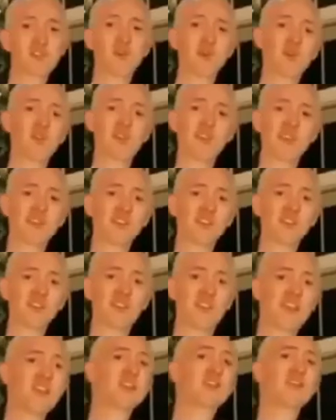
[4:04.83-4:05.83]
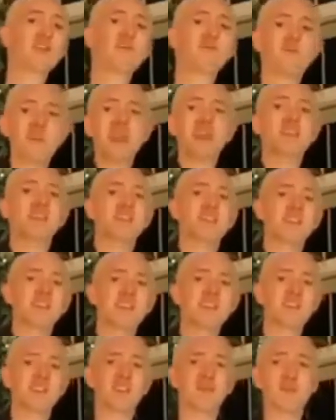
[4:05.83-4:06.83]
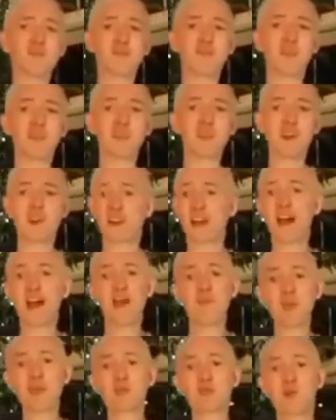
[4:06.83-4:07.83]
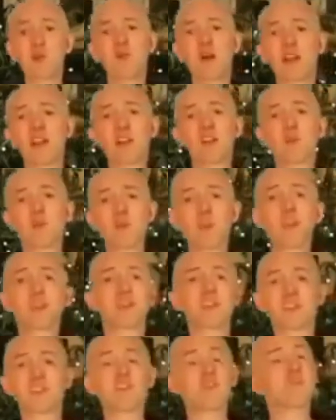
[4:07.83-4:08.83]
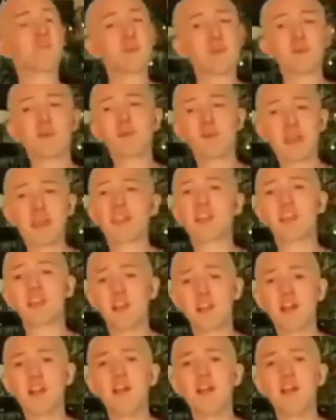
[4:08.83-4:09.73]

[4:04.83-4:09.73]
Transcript: The truth is, it's an amazing system. Look, I make more money in a week than some people make in a